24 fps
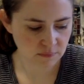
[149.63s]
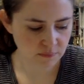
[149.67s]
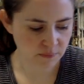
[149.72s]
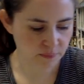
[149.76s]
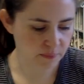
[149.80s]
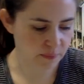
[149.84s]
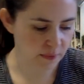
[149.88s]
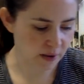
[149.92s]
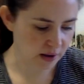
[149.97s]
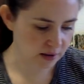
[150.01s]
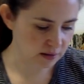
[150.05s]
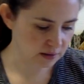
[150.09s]

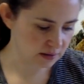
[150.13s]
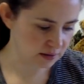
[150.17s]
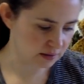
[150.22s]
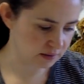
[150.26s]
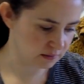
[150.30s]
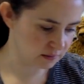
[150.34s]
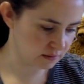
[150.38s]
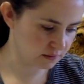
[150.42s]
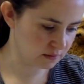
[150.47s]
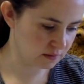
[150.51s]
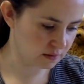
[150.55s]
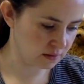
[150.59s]
But
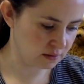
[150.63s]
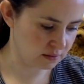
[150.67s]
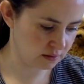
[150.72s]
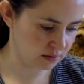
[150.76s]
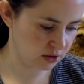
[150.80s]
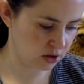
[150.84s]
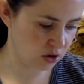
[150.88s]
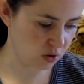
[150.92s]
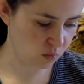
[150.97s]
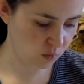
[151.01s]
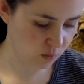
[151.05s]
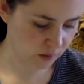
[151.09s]
he's,
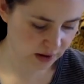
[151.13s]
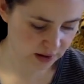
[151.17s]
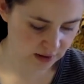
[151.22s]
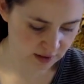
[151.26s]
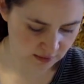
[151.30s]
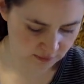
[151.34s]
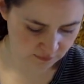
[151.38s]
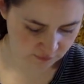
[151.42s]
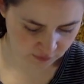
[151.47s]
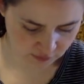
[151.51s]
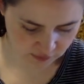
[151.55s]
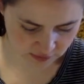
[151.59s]

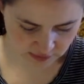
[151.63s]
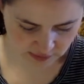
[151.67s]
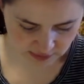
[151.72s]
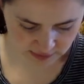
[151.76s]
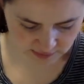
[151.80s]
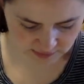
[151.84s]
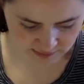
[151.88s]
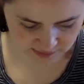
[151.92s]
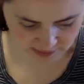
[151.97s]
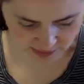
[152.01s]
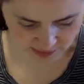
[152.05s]
waiting for things to